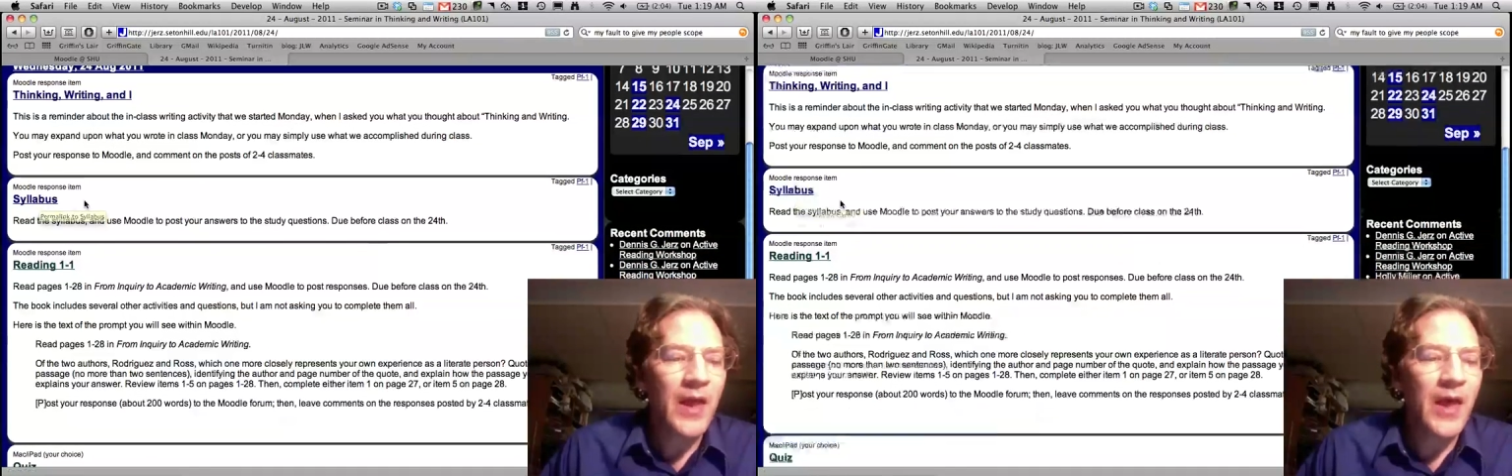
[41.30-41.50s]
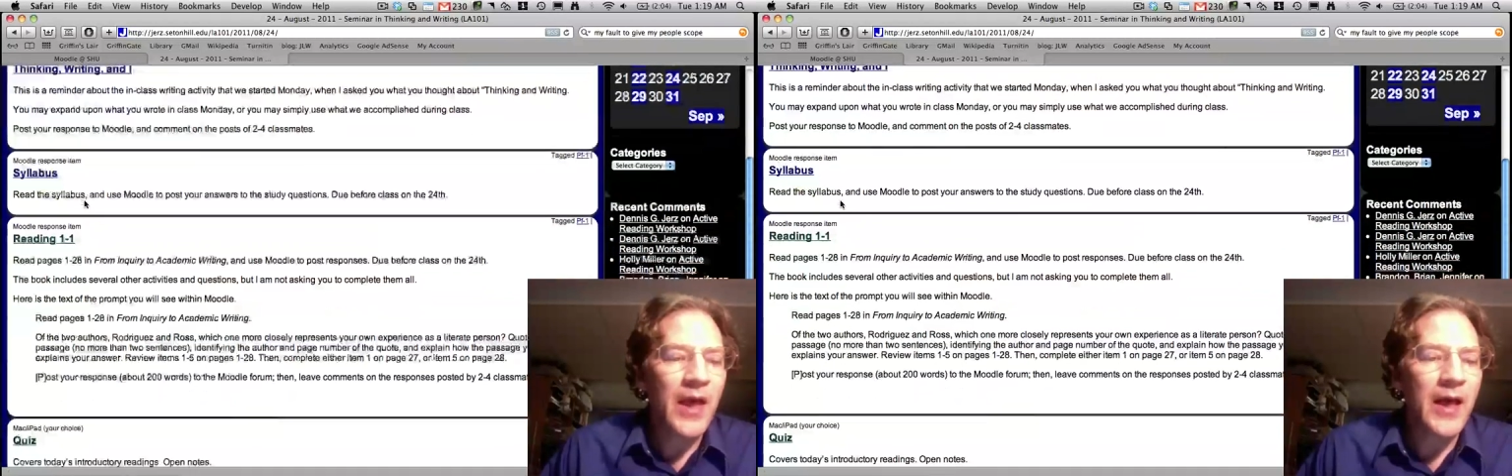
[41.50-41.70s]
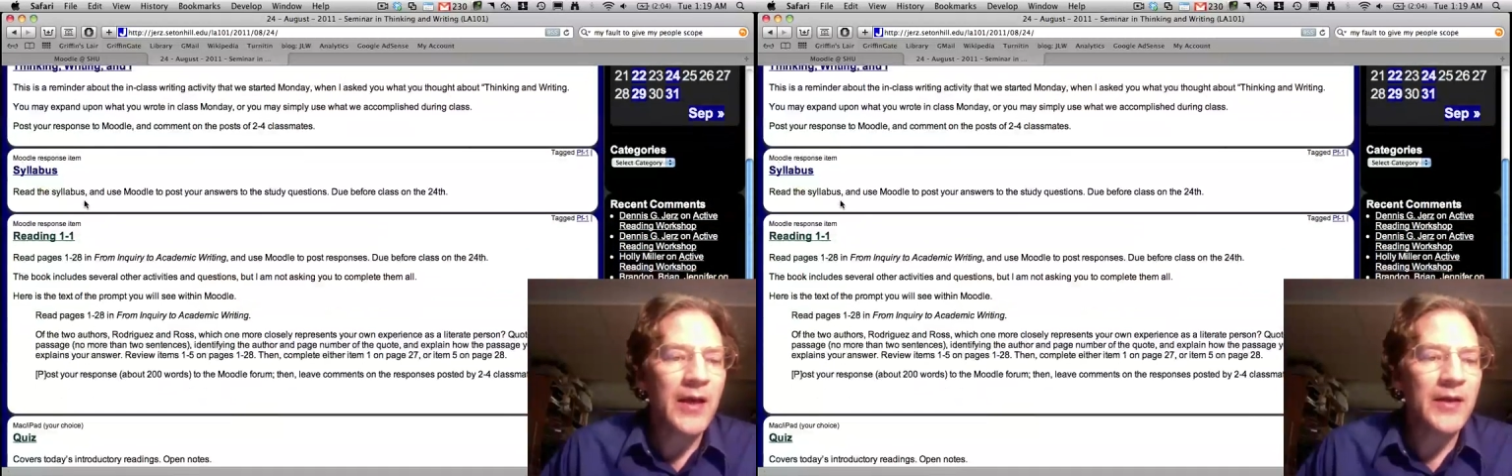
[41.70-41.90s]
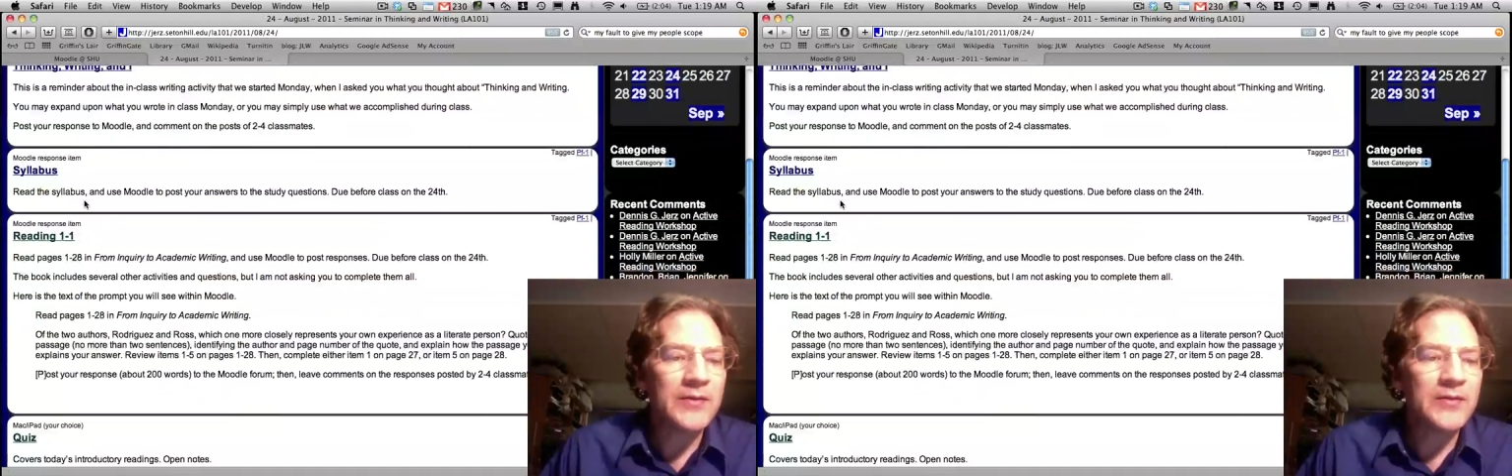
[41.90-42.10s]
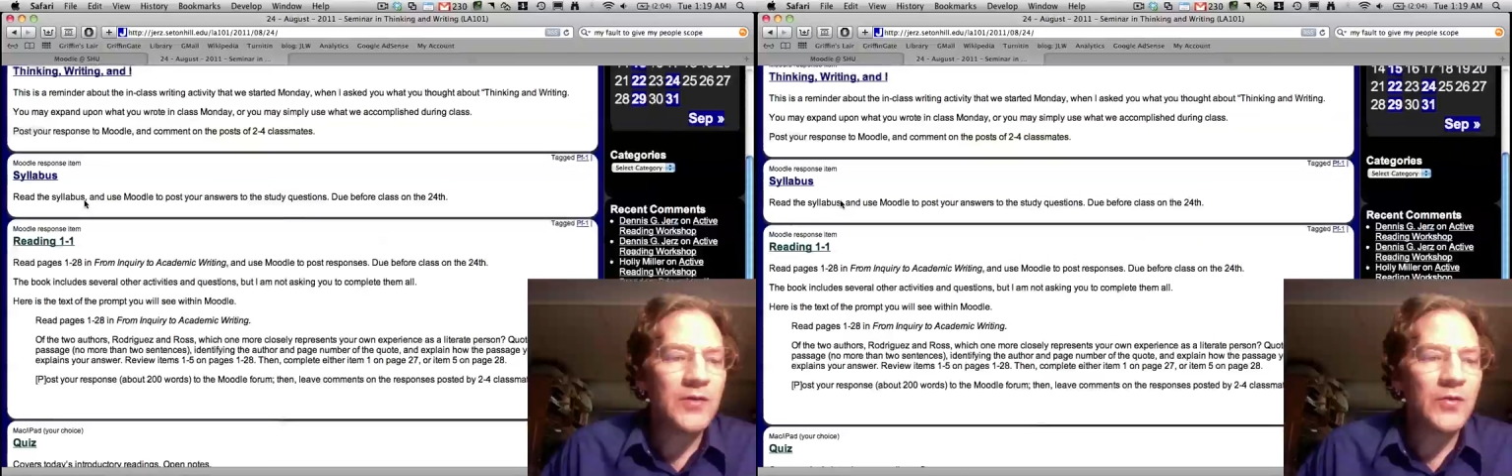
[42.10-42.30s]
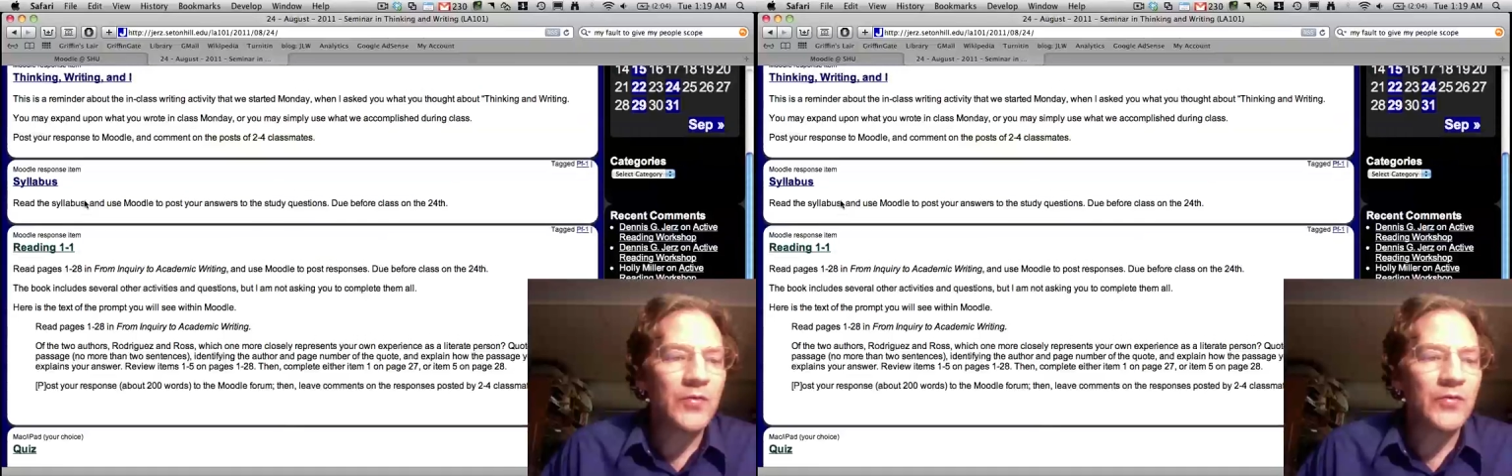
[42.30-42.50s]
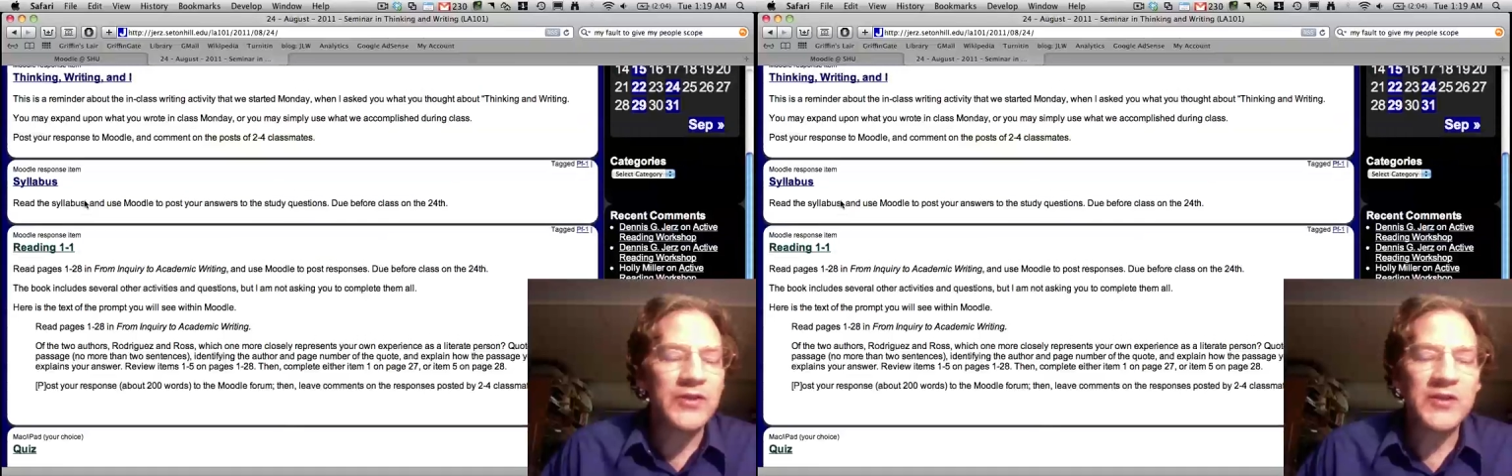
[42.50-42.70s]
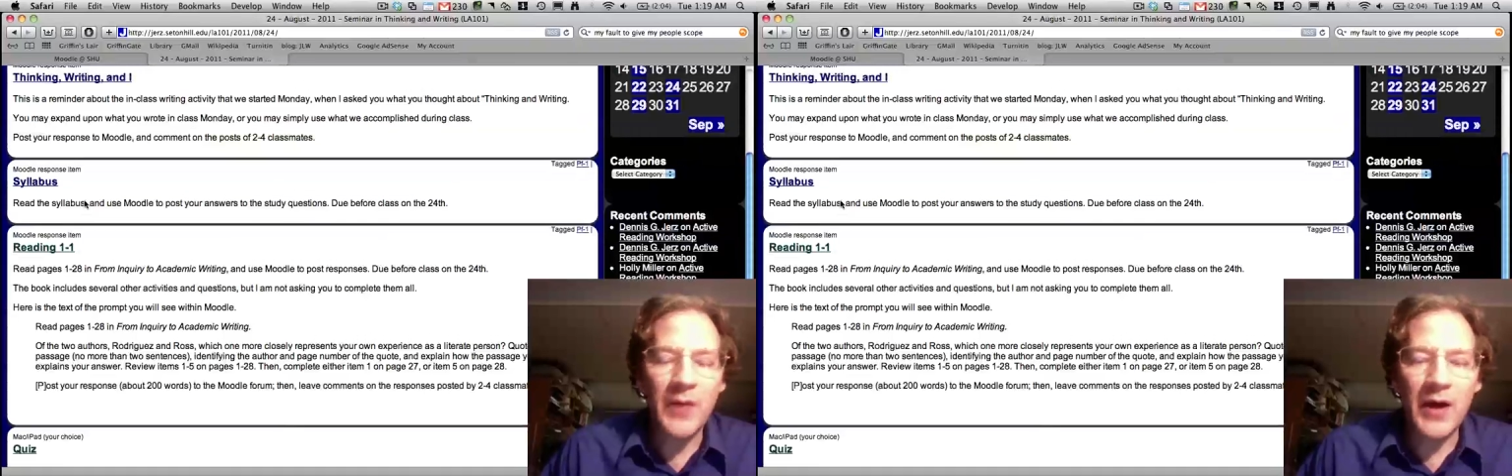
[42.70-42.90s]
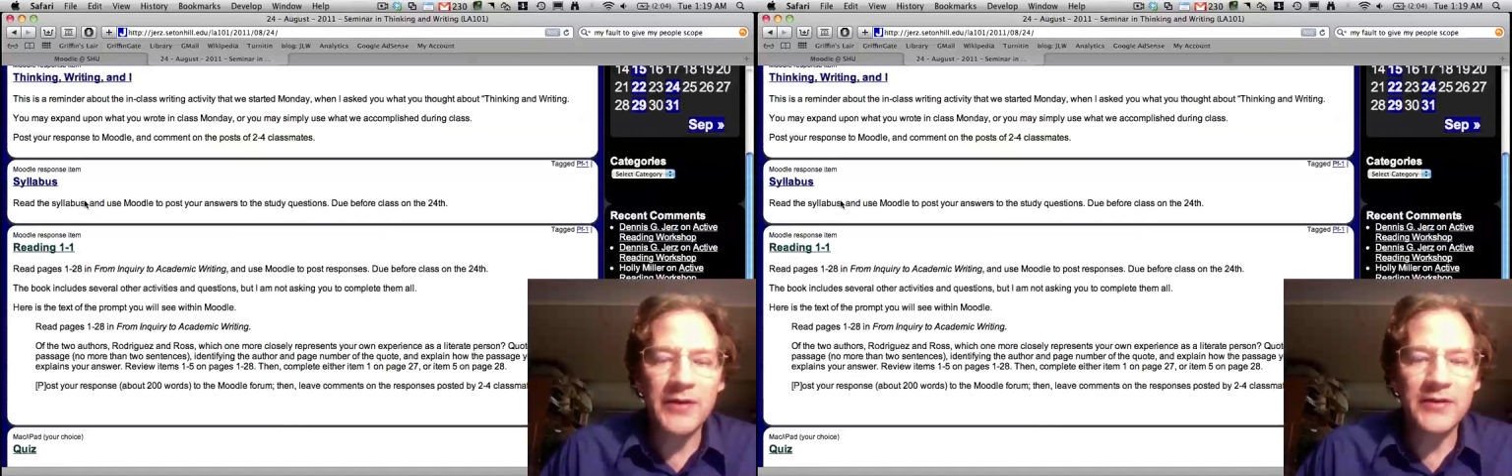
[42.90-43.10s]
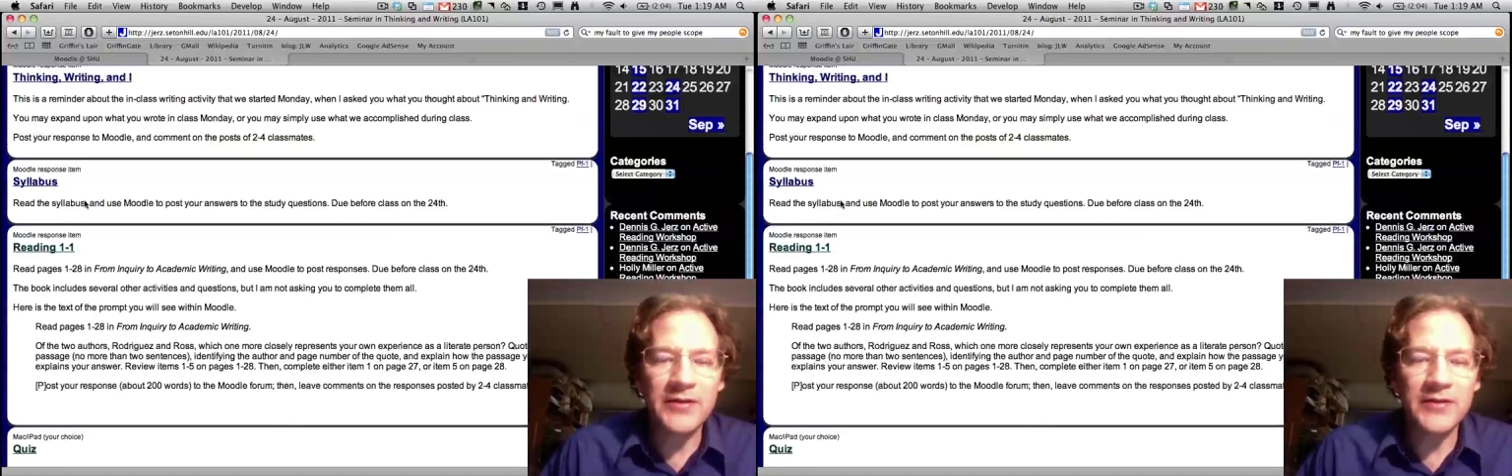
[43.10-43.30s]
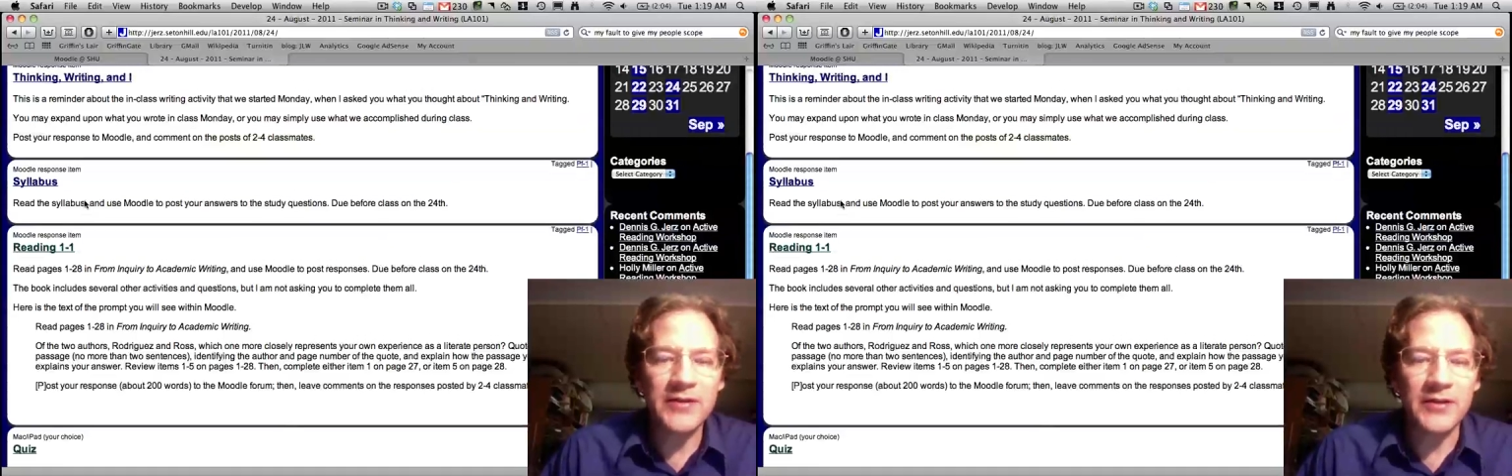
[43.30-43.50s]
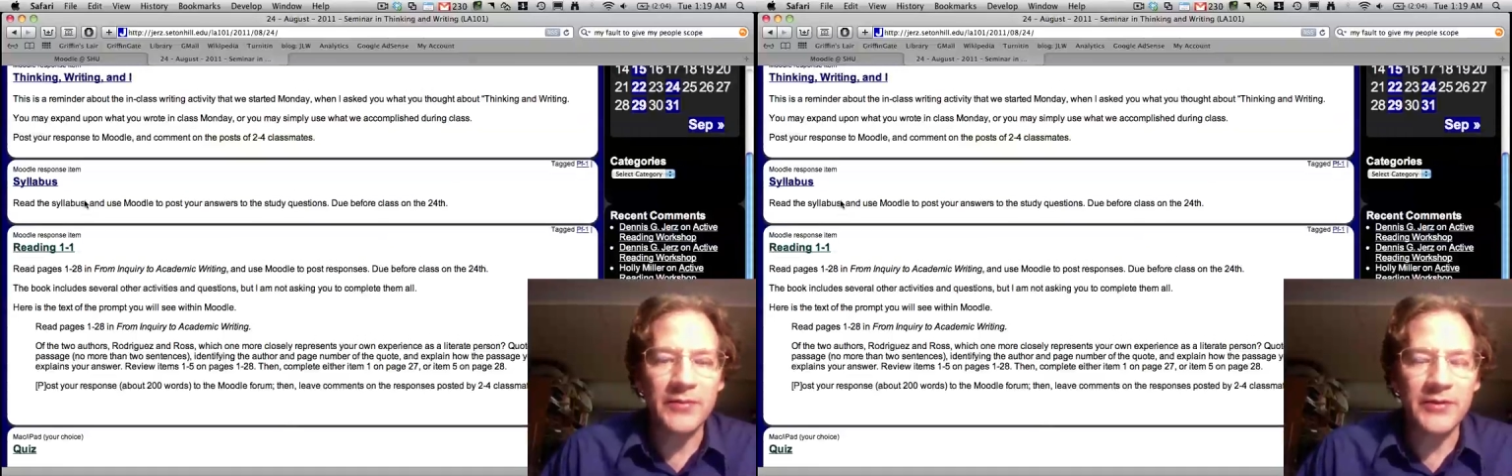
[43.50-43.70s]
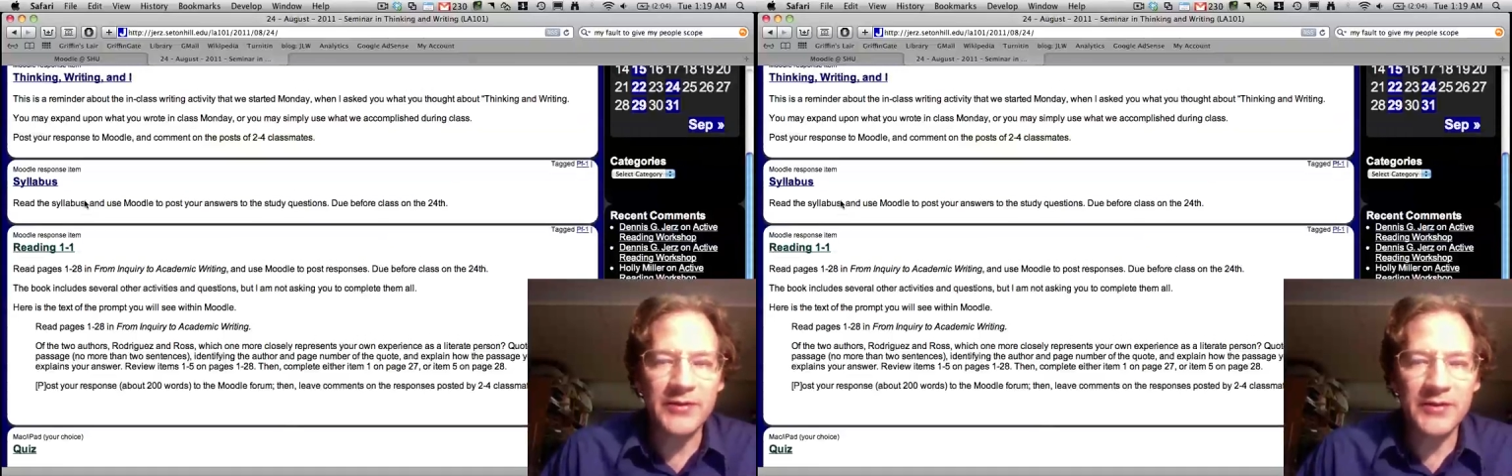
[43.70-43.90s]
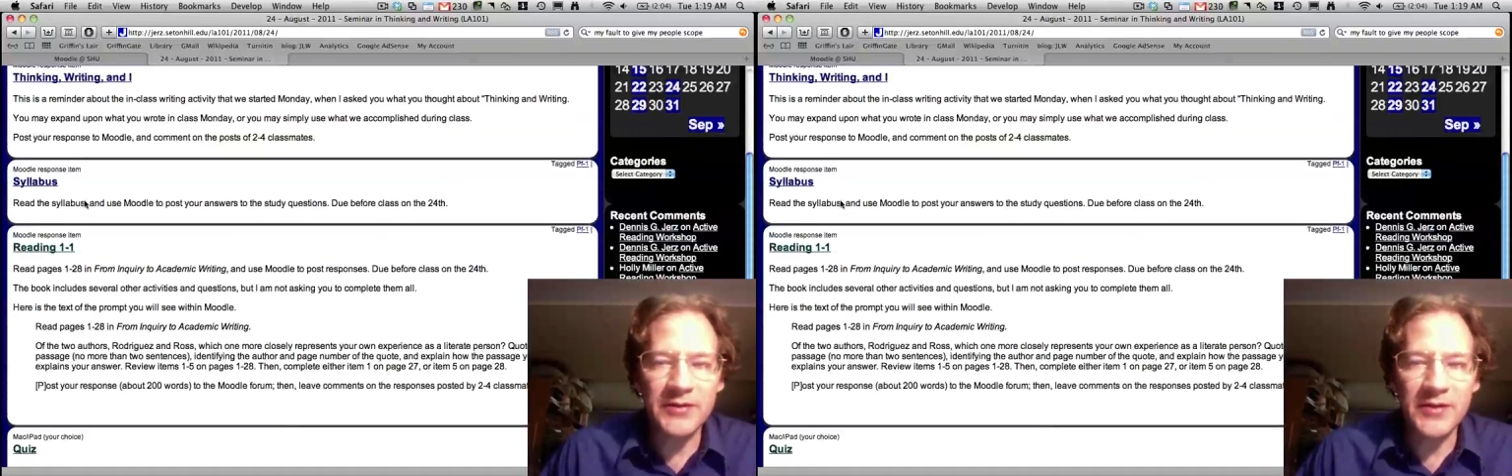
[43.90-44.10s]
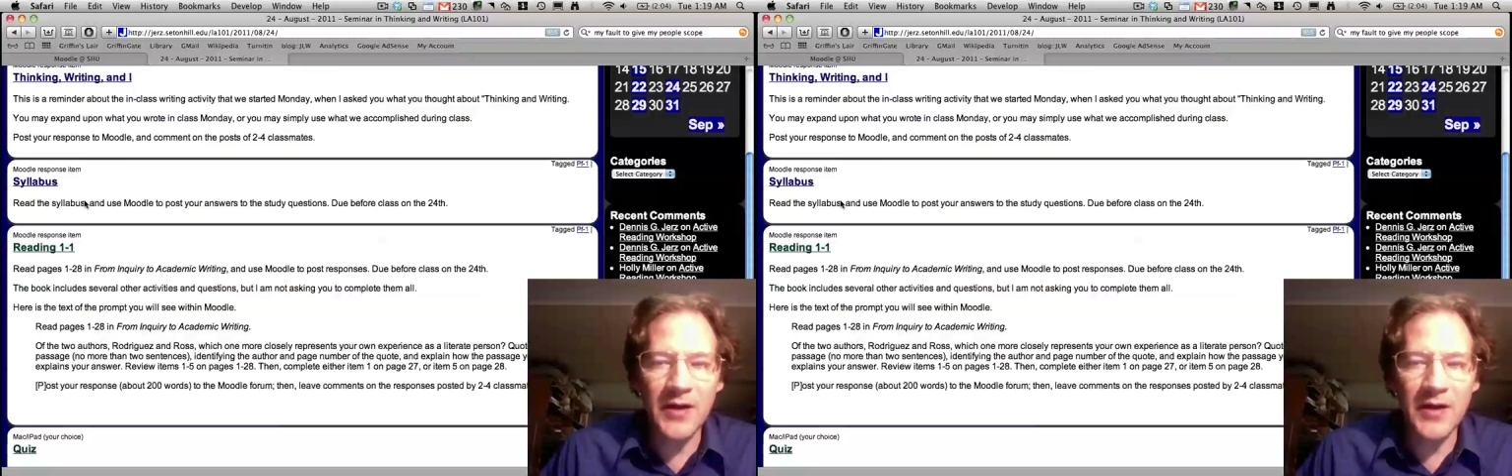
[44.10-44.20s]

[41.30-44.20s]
and respond to the syllabus.